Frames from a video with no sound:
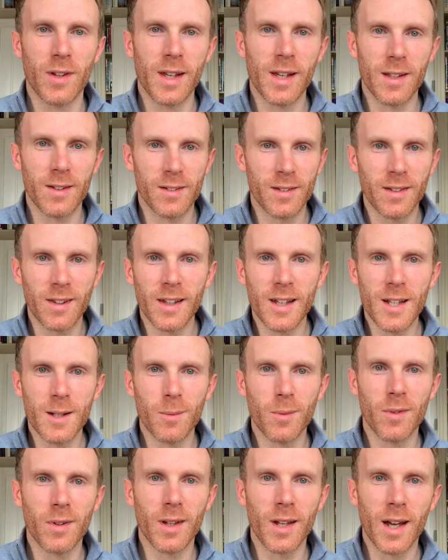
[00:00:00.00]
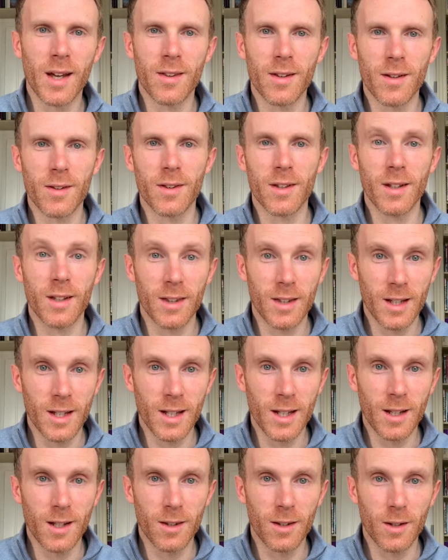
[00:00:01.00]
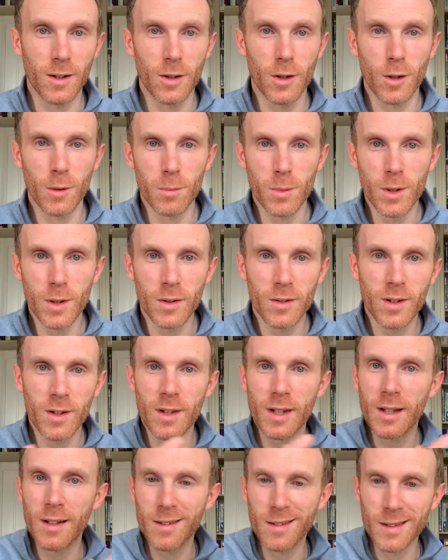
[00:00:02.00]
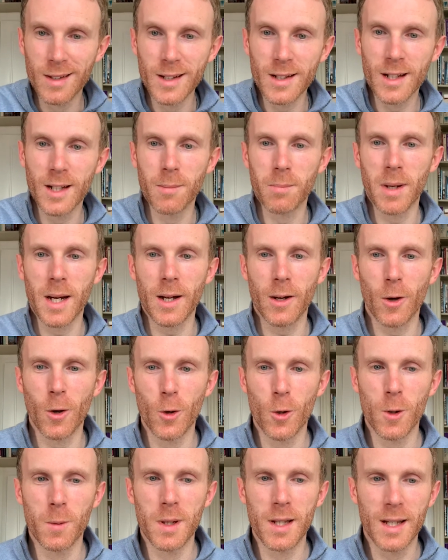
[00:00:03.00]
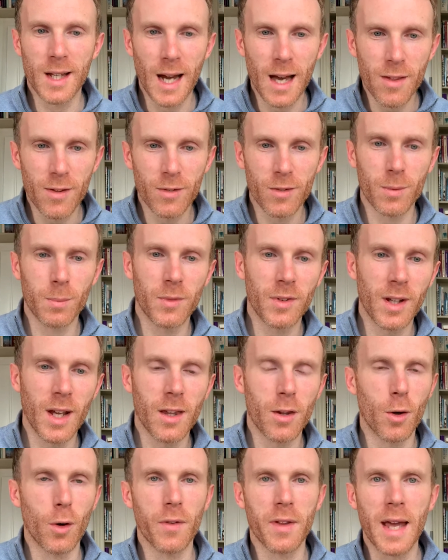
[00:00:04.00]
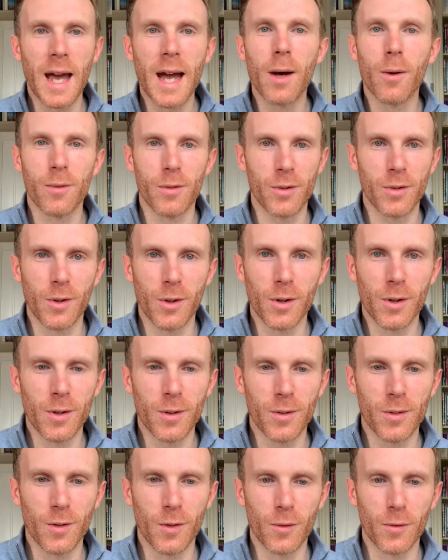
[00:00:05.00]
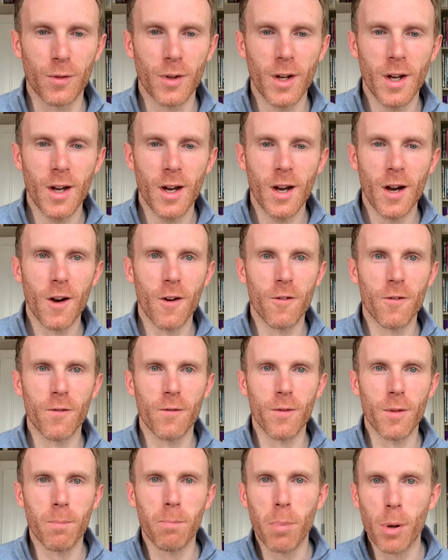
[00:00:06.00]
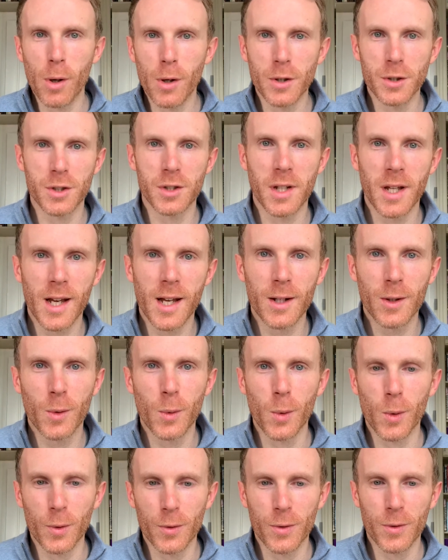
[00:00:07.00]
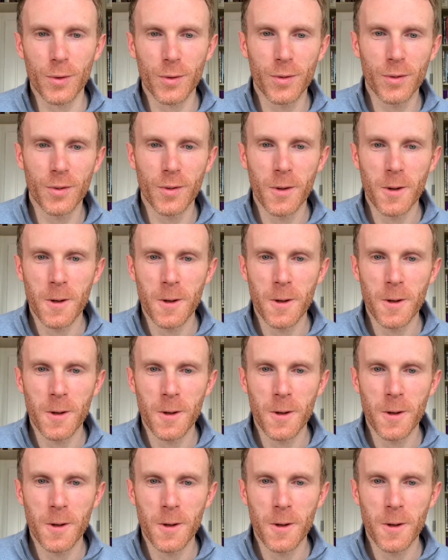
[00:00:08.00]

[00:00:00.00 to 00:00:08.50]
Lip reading: his team together, the community that he's leading back home. He gathers them together on the outskirts of Persian headquarters.